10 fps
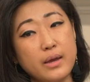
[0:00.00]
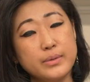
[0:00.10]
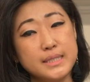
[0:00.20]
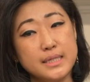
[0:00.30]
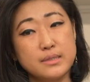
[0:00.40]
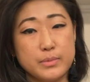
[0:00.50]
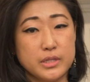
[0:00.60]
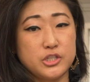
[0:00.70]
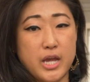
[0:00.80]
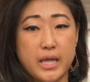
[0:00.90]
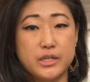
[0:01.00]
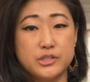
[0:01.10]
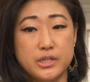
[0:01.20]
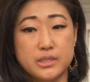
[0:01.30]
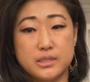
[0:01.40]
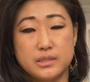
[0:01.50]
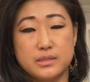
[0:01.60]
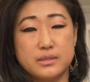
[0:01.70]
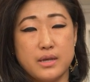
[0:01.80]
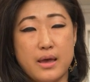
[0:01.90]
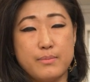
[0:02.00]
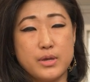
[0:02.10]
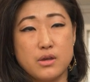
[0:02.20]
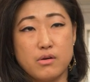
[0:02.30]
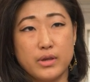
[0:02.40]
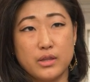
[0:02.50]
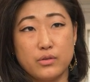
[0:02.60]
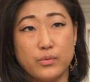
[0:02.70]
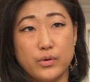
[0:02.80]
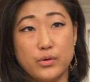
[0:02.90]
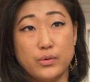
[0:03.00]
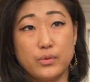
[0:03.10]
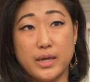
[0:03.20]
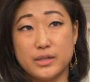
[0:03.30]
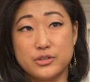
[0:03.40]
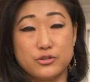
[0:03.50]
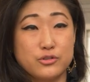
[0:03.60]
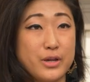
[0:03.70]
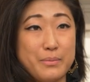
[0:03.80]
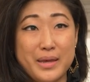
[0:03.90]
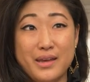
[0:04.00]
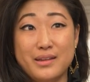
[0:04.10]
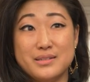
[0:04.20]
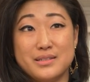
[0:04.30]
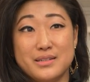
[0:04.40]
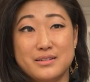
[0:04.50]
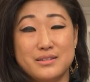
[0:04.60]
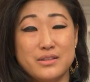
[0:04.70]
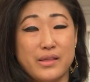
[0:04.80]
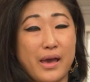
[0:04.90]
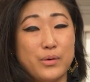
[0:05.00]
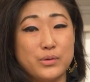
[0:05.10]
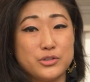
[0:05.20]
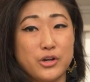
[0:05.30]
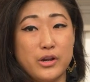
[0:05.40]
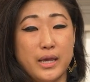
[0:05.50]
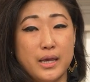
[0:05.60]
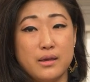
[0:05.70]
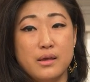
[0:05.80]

I would say some of the challenges um, in going through cancer treatment and that whole journey,